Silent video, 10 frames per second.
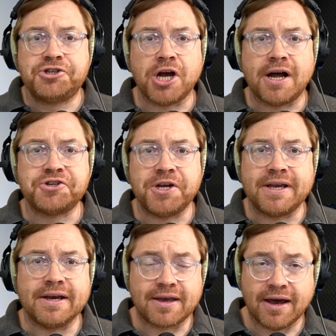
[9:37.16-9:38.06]

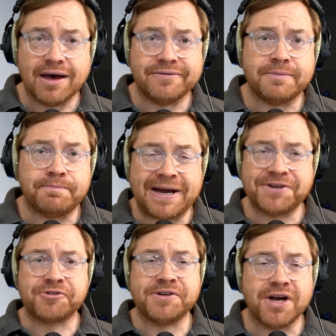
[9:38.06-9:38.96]
charging curve and
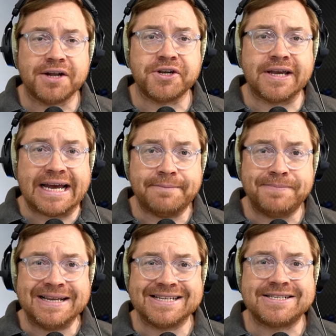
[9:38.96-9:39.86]
battery charging
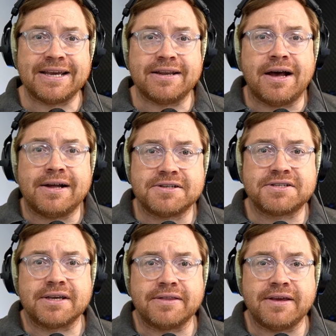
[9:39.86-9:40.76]
ability,
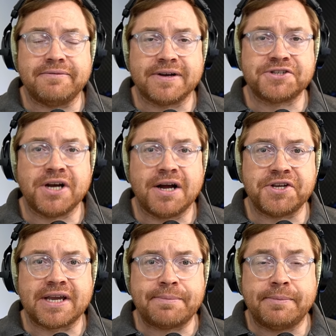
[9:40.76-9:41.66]
enhancing the fast
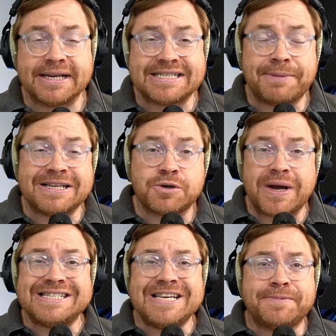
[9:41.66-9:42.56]
charging capability by
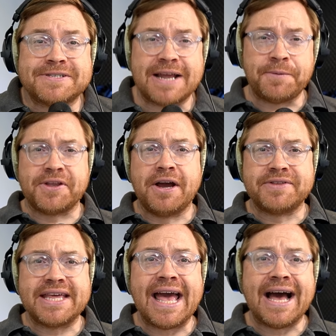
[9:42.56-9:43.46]
20% with an
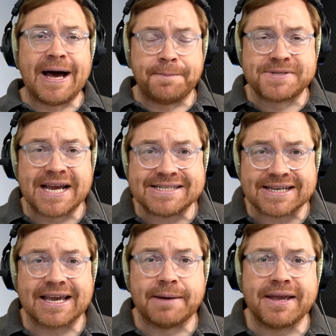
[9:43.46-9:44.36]
over-the-air update
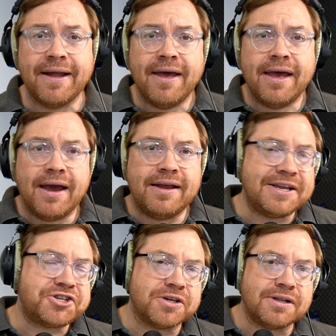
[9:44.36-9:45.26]
coming.
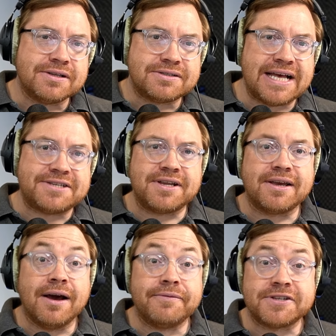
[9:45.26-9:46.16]
Initial
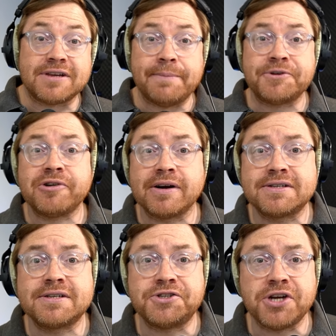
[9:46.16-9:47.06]
testing of the
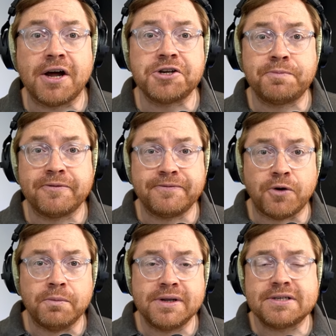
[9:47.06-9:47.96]
Cybertruck's charge
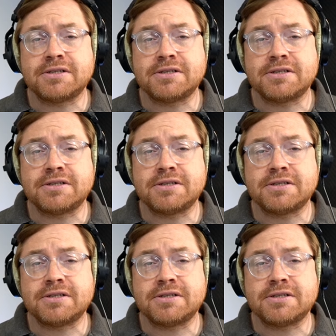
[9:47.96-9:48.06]
performance